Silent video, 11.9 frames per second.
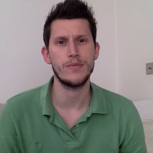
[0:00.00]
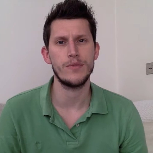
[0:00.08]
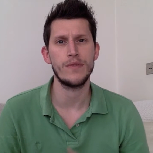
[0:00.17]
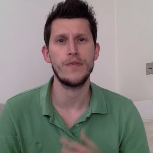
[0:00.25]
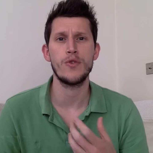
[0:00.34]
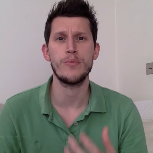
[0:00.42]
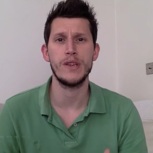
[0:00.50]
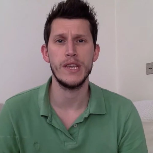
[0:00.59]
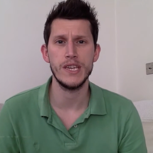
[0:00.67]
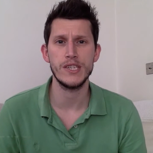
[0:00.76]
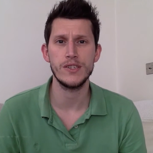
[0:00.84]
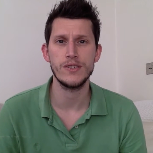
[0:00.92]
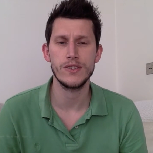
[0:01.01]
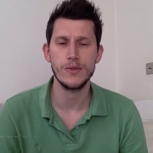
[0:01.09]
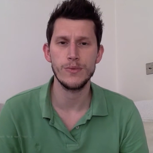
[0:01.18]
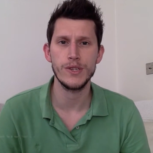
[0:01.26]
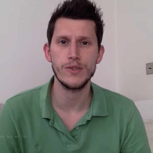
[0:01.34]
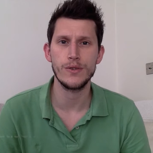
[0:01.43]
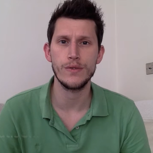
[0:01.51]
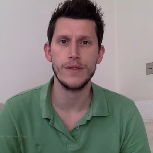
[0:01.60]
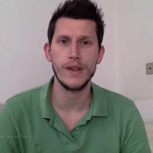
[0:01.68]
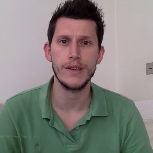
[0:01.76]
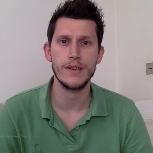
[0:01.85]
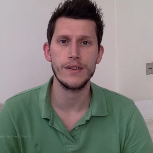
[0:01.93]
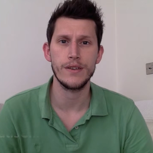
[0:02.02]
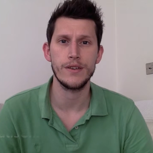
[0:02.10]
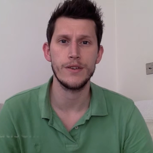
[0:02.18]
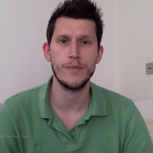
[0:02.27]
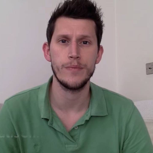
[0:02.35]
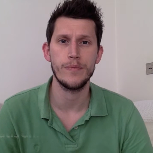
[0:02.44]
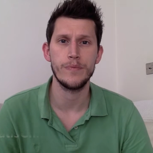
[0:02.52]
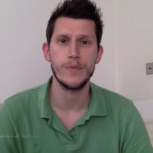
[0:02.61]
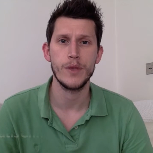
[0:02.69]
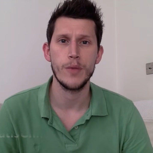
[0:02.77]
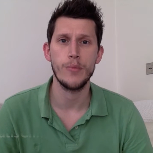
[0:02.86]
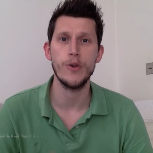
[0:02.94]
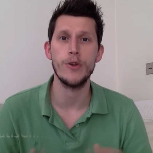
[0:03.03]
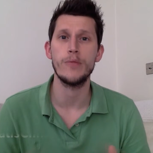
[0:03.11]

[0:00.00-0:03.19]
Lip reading: the formulations that we sort of put